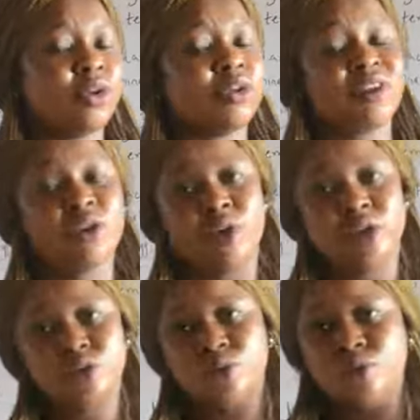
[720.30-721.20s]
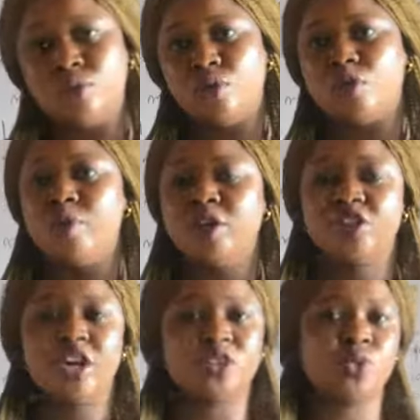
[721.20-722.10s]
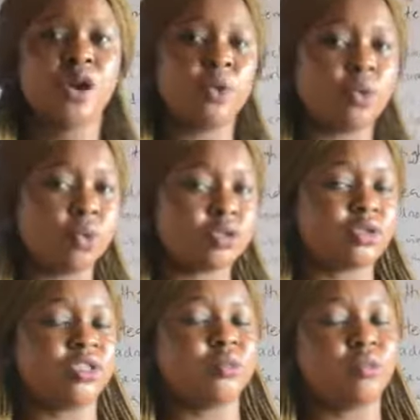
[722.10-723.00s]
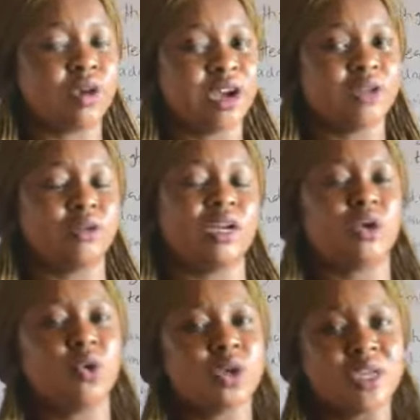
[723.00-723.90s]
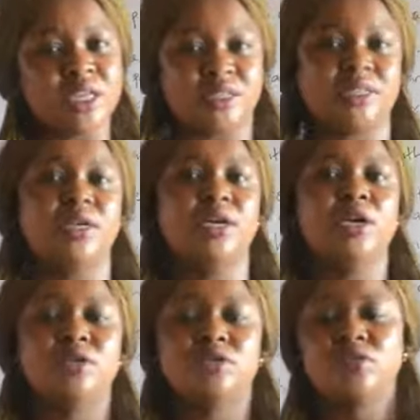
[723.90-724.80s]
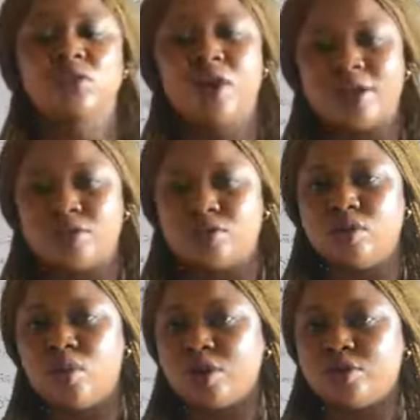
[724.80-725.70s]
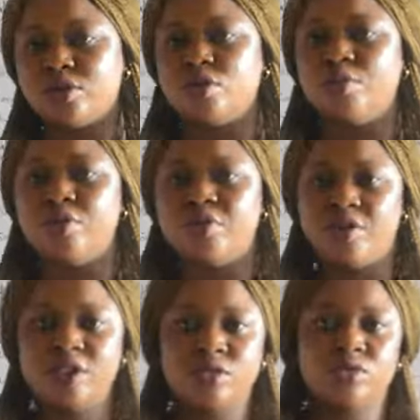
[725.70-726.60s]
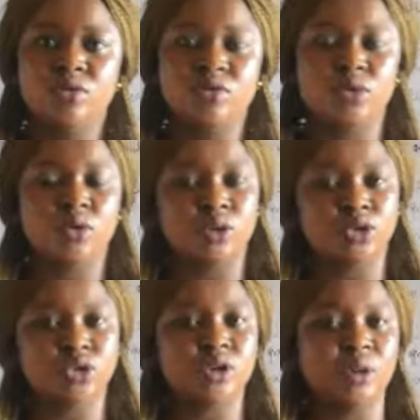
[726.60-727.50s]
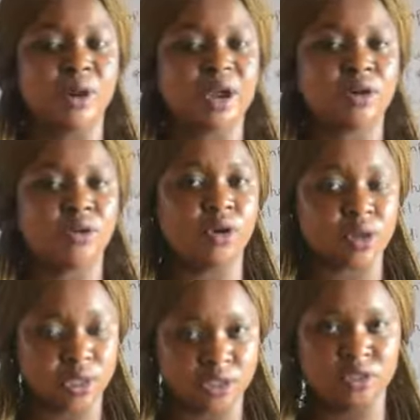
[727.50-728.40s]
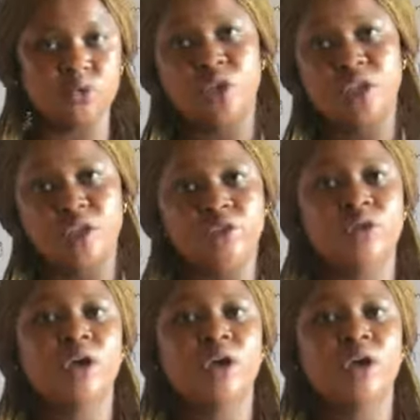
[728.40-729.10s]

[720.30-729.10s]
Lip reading: whenever you want to cook, you make sure it's well cooked, it's boiled under low heat, so as to what? To prevent those, to control the microorganisms, to kill,